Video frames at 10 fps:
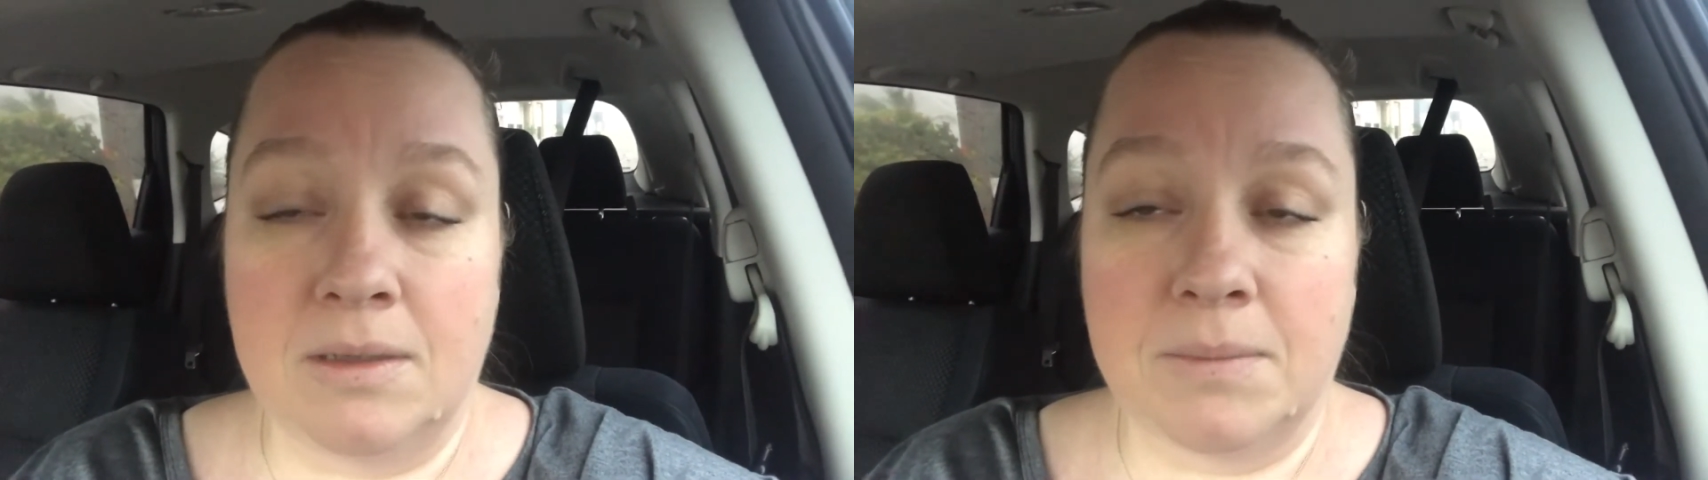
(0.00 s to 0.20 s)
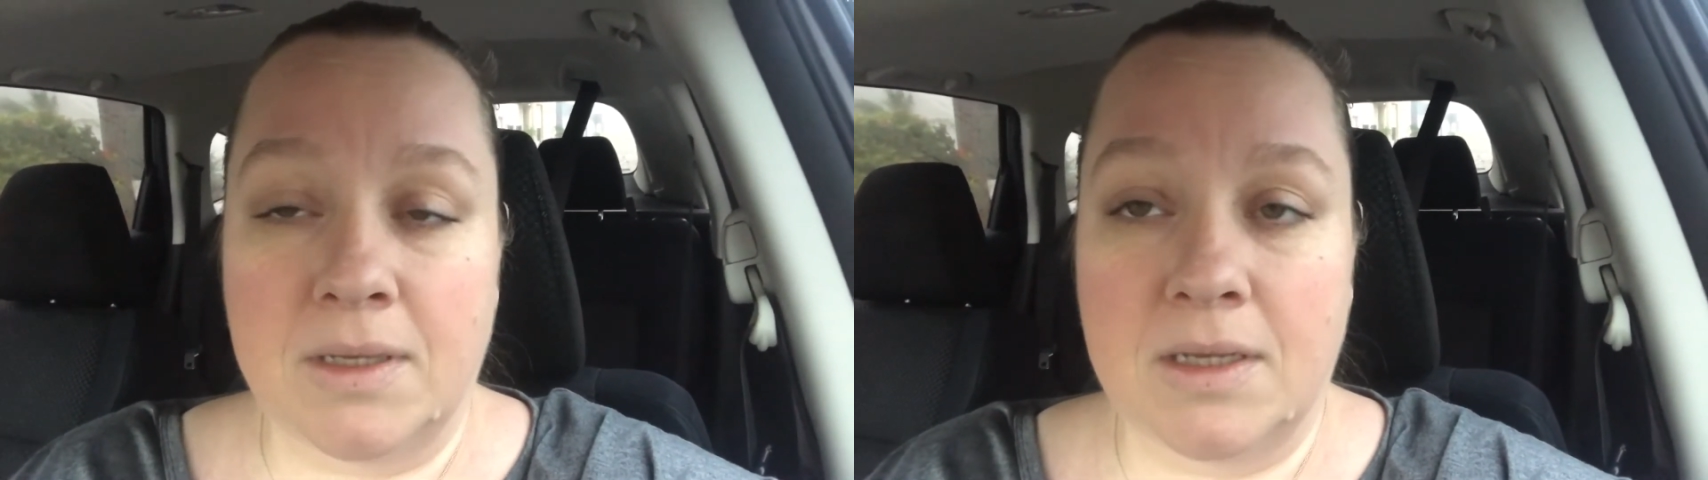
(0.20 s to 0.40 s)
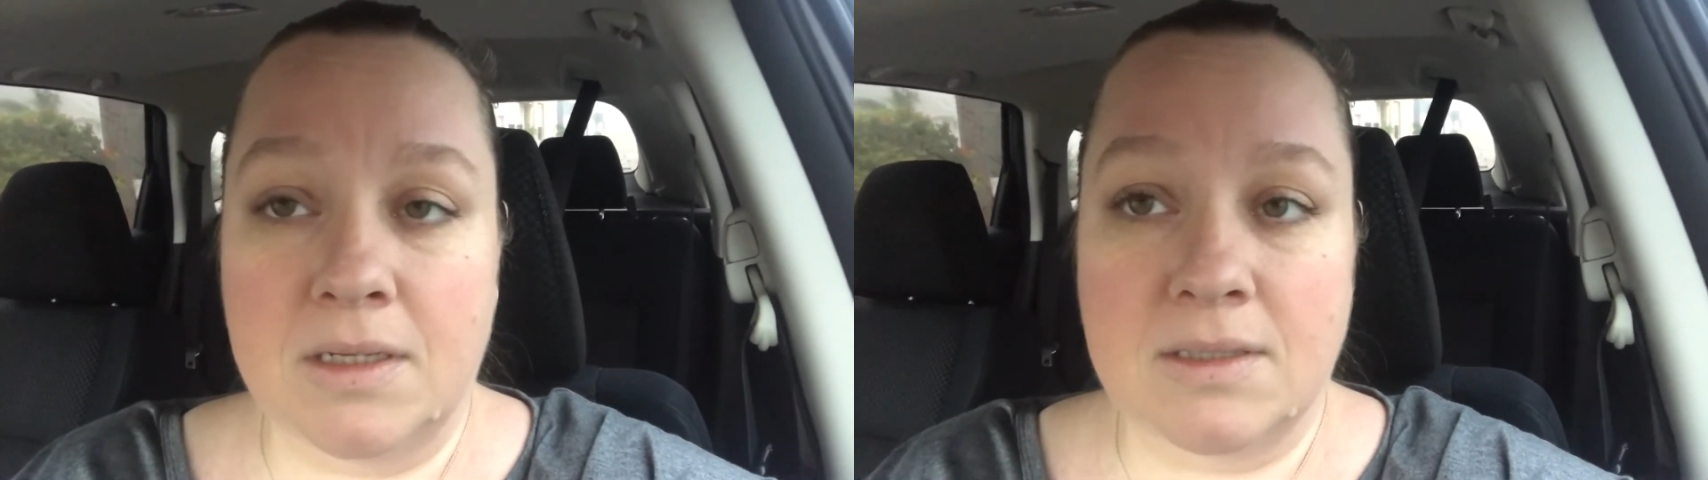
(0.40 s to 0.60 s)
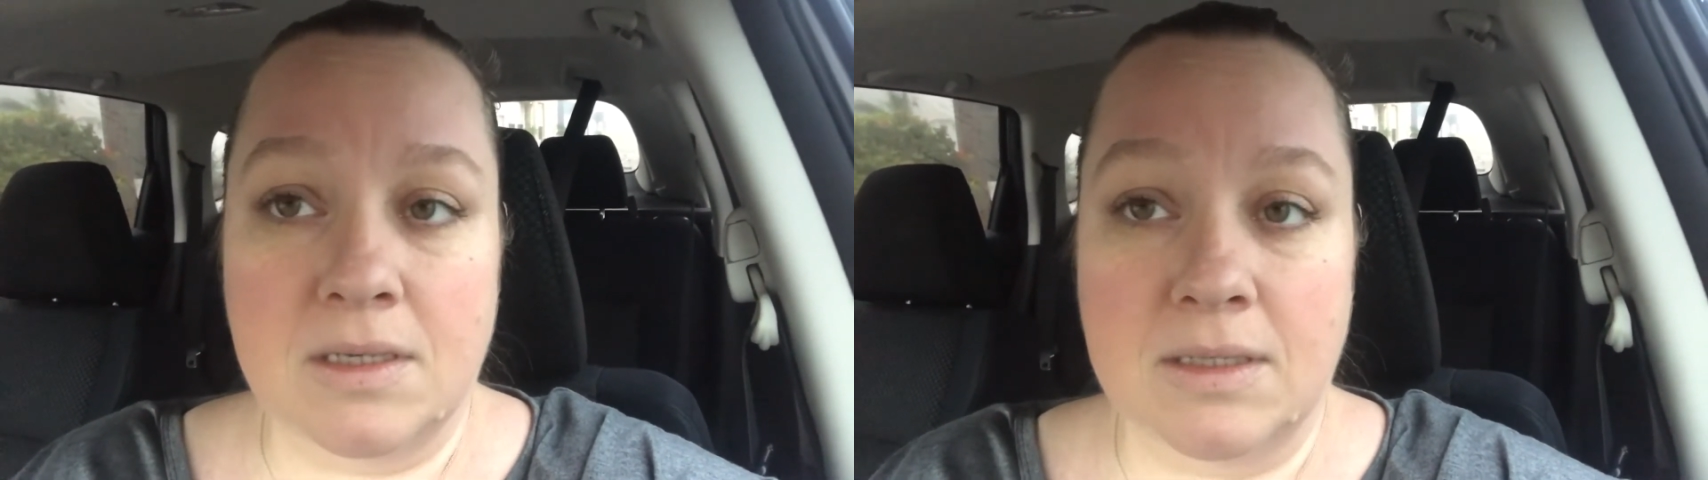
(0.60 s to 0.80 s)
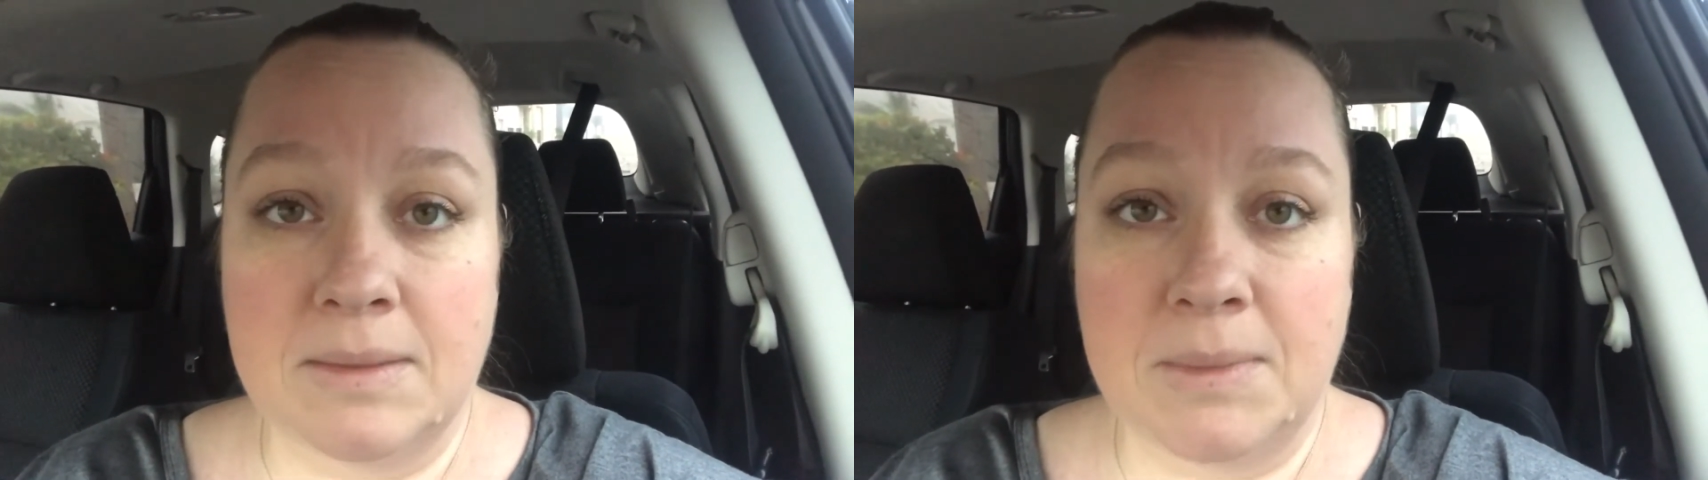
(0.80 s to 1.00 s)
my head is
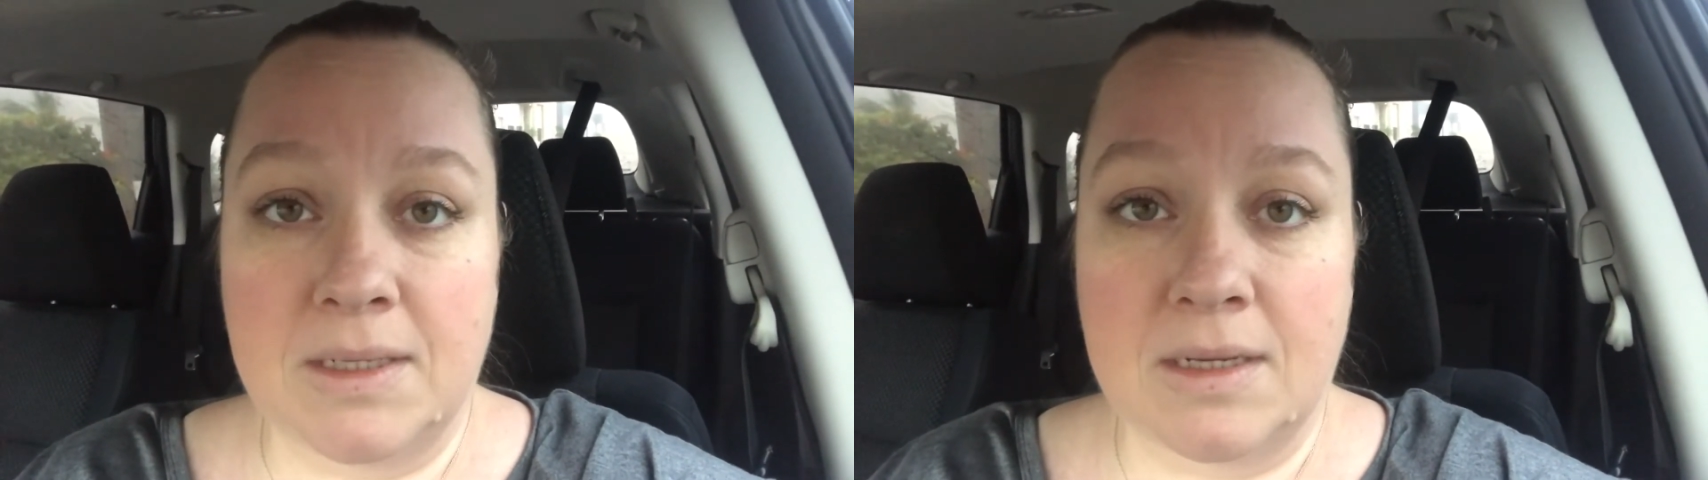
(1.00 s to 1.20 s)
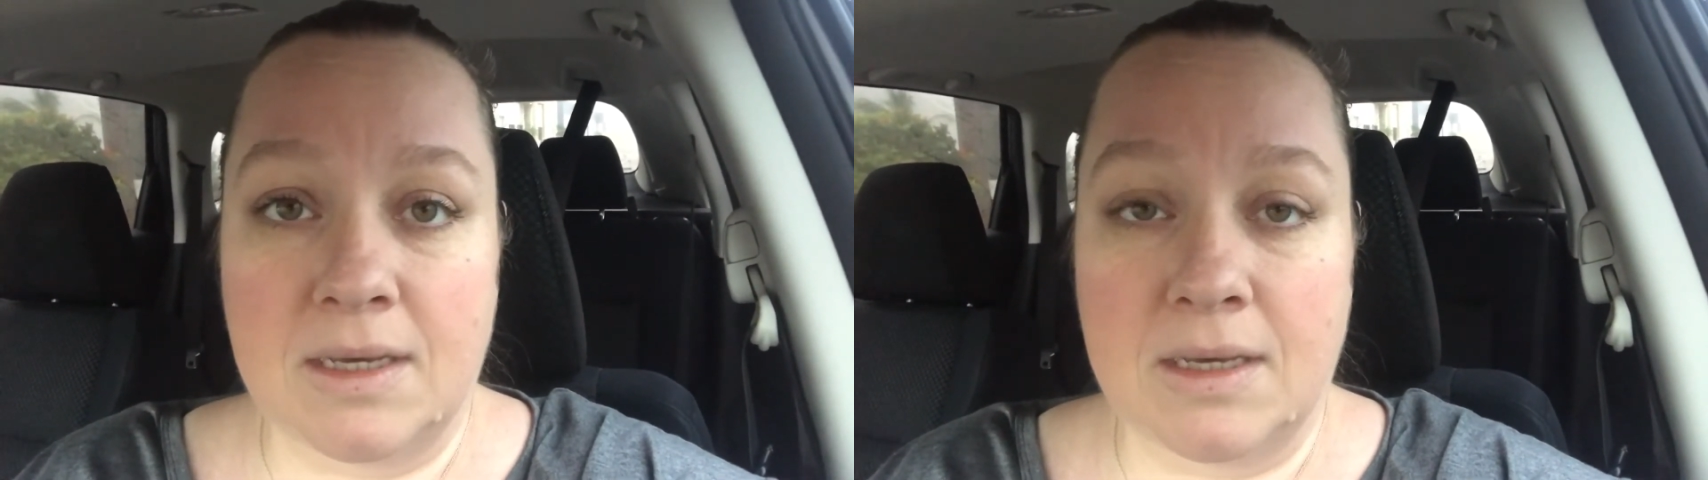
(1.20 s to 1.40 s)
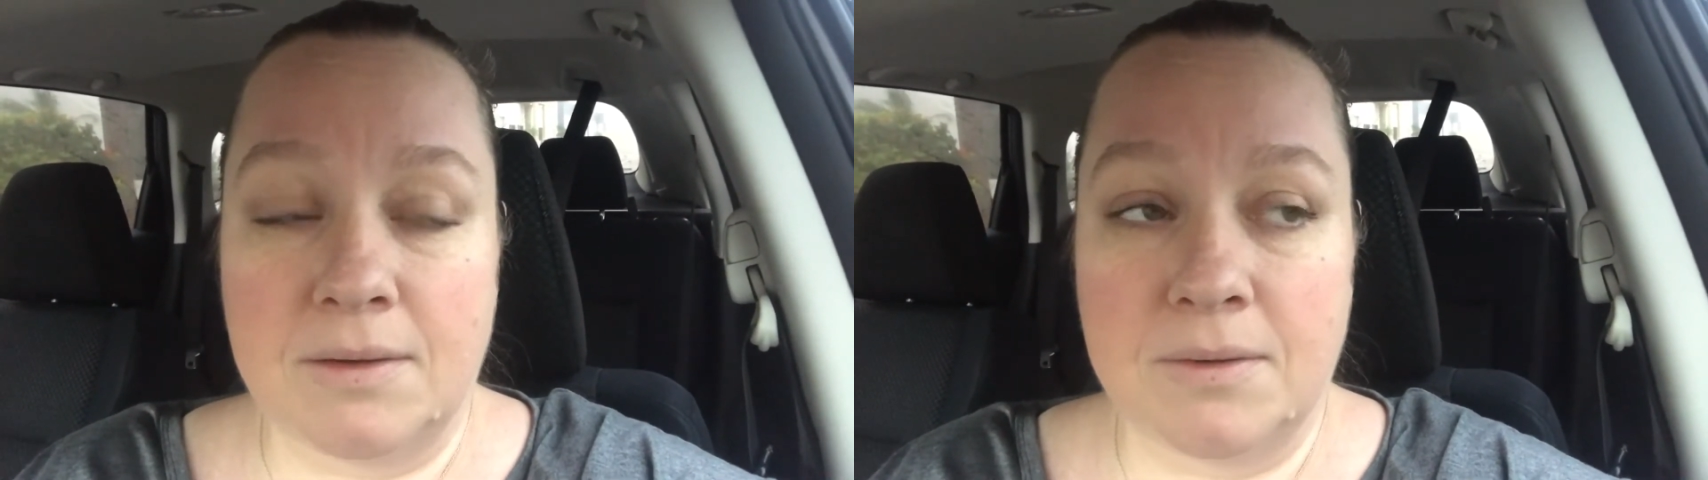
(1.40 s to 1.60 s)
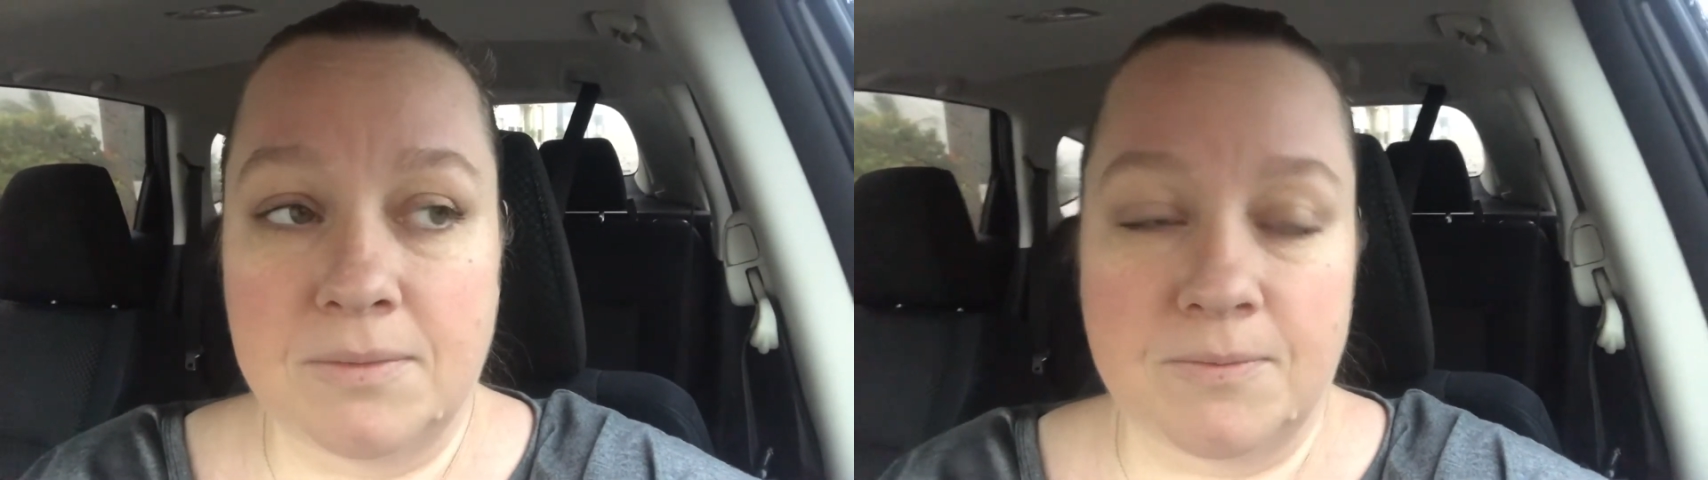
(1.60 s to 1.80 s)
killing me today